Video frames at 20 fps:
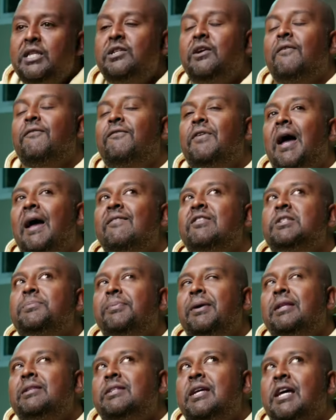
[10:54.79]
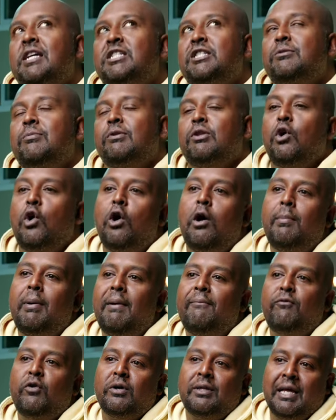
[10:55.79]
I took five speed tests with the Home
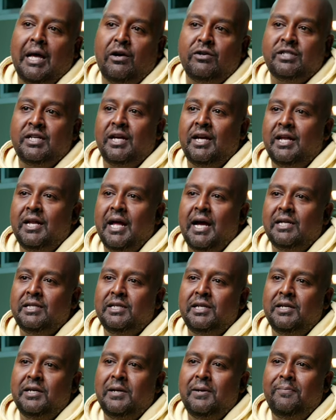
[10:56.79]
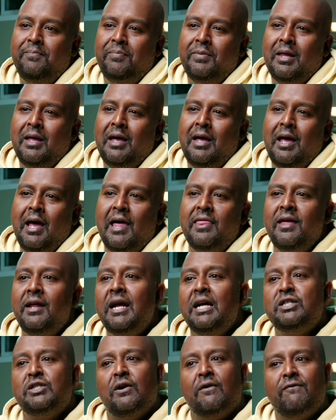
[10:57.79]
Hub 4000 connected, and
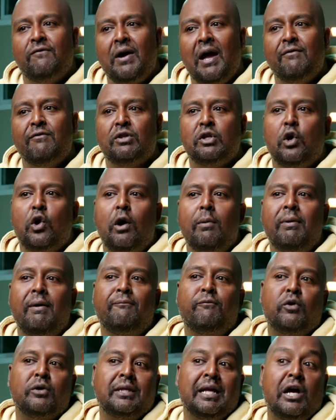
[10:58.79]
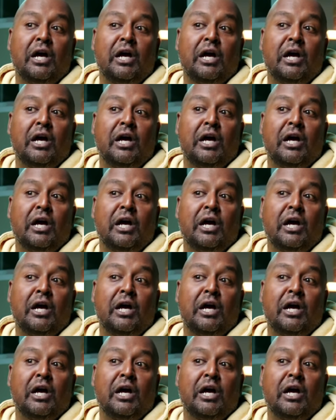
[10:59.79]
then I took five with the Home Hub